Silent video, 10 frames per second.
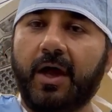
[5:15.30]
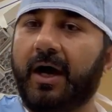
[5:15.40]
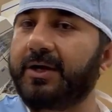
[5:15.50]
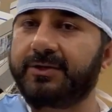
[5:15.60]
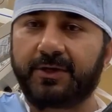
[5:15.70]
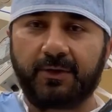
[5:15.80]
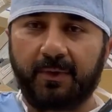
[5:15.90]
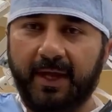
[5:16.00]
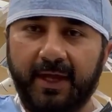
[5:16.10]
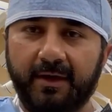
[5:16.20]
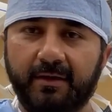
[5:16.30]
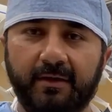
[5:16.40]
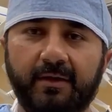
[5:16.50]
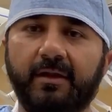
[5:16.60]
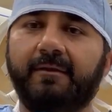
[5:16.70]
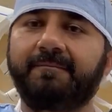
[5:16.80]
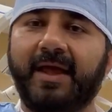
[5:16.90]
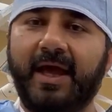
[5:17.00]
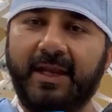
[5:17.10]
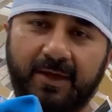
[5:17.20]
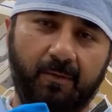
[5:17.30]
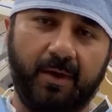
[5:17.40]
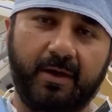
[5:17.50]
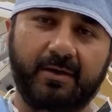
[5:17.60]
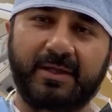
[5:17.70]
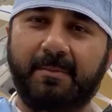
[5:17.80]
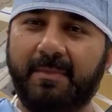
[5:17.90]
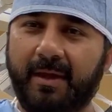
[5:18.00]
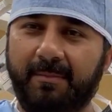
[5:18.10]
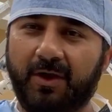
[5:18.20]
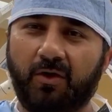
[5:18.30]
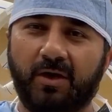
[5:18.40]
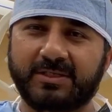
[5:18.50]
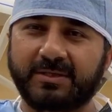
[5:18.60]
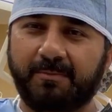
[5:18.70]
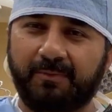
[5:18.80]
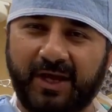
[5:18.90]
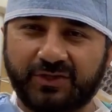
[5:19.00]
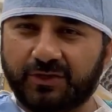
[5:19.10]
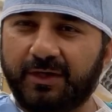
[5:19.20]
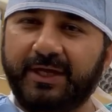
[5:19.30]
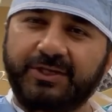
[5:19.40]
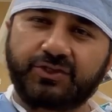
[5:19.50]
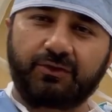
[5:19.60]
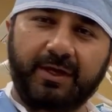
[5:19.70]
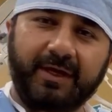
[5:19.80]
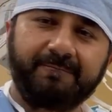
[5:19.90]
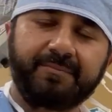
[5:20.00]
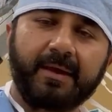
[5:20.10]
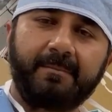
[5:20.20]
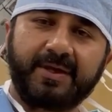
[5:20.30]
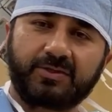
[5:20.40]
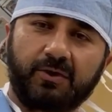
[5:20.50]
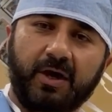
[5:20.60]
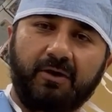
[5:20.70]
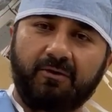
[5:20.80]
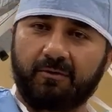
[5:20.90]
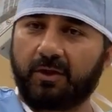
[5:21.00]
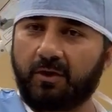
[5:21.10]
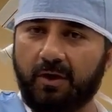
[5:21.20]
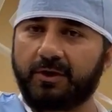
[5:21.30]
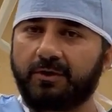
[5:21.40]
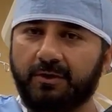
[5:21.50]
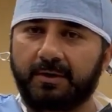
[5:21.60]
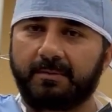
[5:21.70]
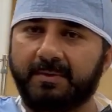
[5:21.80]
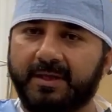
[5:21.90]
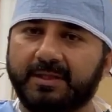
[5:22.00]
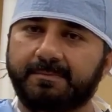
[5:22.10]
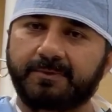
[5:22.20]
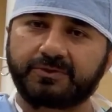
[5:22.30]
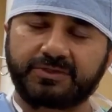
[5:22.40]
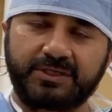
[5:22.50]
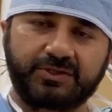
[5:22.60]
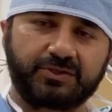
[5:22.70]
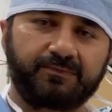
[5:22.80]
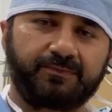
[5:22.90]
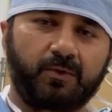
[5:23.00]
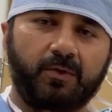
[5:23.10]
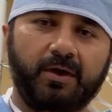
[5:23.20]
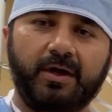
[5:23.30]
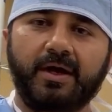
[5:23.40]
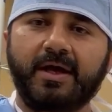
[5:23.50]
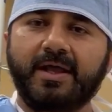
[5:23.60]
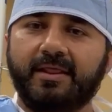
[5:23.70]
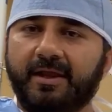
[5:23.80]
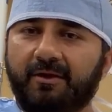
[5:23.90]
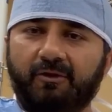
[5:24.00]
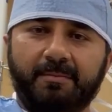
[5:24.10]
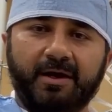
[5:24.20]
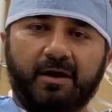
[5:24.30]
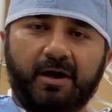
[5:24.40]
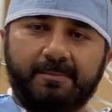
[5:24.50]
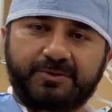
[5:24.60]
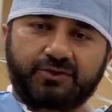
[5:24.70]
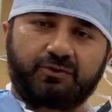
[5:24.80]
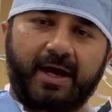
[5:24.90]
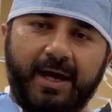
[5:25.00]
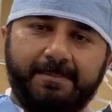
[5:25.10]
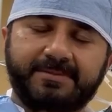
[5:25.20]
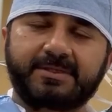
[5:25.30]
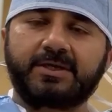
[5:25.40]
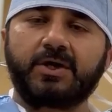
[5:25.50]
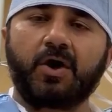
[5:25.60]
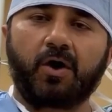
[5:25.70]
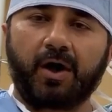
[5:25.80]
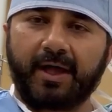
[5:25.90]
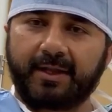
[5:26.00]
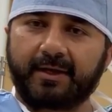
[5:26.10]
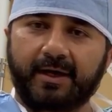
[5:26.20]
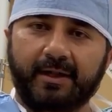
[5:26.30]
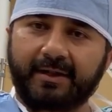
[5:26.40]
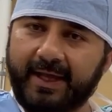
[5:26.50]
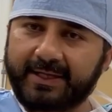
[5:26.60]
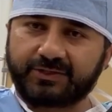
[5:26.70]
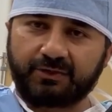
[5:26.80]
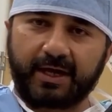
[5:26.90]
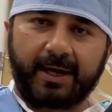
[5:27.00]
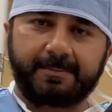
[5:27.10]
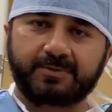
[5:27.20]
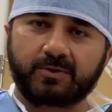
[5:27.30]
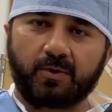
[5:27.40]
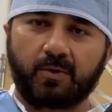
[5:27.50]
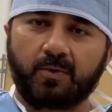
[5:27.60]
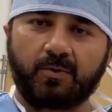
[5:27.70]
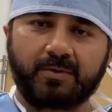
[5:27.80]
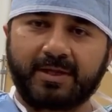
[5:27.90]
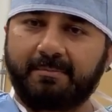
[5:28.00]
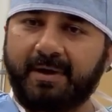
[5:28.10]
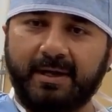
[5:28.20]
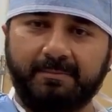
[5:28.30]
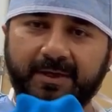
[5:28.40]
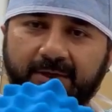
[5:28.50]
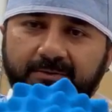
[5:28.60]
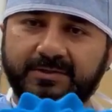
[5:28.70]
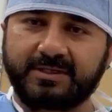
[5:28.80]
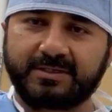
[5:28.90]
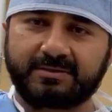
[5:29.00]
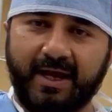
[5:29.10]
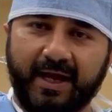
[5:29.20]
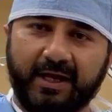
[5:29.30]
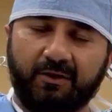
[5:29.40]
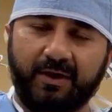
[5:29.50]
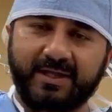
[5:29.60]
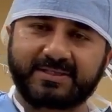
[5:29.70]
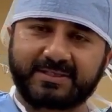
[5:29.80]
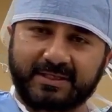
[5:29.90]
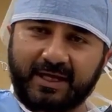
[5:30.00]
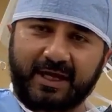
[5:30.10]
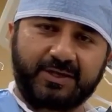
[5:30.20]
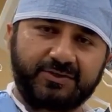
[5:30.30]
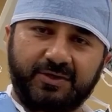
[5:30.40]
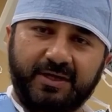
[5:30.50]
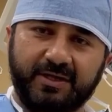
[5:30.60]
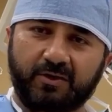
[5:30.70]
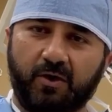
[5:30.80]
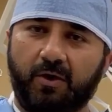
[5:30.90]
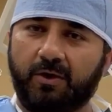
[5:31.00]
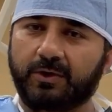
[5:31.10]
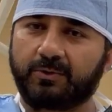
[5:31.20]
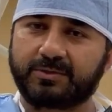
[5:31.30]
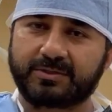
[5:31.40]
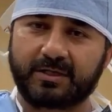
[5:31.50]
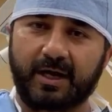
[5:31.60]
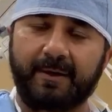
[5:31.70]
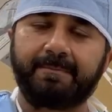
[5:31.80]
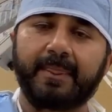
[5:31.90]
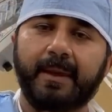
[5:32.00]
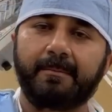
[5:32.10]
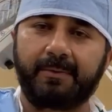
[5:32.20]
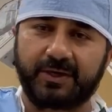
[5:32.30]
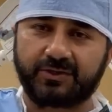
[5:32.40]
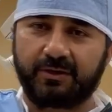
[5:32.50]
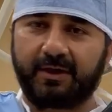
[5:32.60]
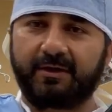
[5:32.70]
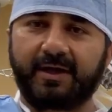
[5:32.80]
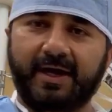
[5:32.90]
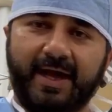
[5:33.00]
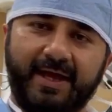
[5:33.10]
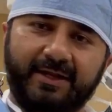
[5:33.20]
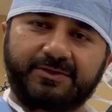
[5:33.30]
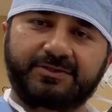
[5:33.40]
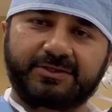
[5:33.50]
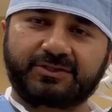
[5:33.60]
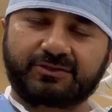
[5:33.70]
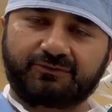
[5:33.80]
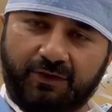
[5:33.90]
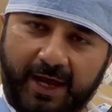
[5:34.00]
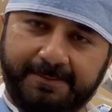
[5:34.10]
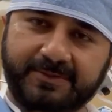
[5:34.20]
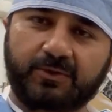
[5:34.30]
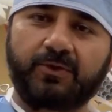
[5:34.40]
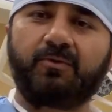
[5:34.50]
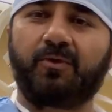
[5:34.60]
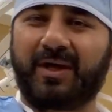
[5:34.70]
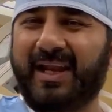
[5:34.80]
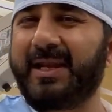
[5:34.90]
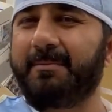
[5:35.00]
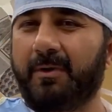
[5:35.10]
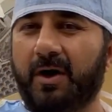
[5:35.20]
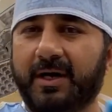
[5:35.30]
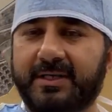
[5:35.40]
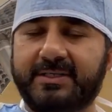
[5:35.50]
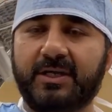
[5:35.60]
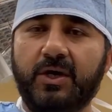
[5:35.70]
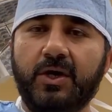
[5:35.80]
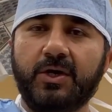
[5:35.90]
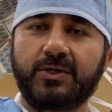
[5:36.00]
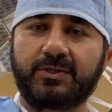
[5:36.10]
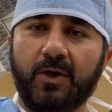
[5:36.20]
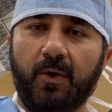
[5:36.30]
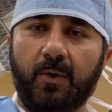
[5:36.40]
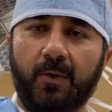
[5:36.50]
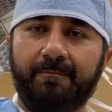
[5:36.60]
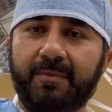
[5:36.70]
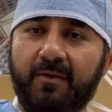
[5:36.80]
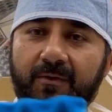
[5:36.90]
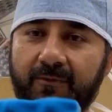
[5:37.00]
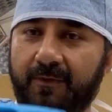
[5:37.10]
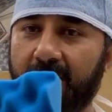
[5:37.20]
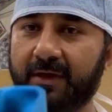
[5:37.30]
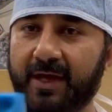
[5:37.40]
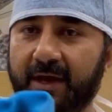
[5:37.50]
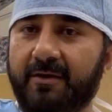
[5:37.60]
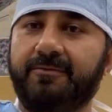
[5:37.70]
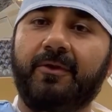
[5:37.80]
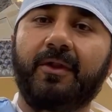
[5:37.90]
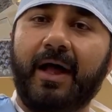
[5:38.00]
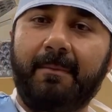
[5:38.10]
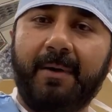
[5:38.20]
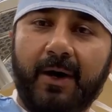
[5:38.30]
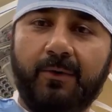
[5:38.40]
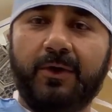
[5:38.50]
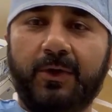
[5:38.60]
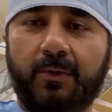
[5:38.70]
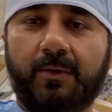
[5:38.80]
under your heel, anywhere there may be cause of pressure injury. Based on however long you're gonna be in the procedure for, there will be arm straps and leg straps. So there might be used these acrates underneath all those pressure area and under the straps, so you won't get any marks. So be very careful about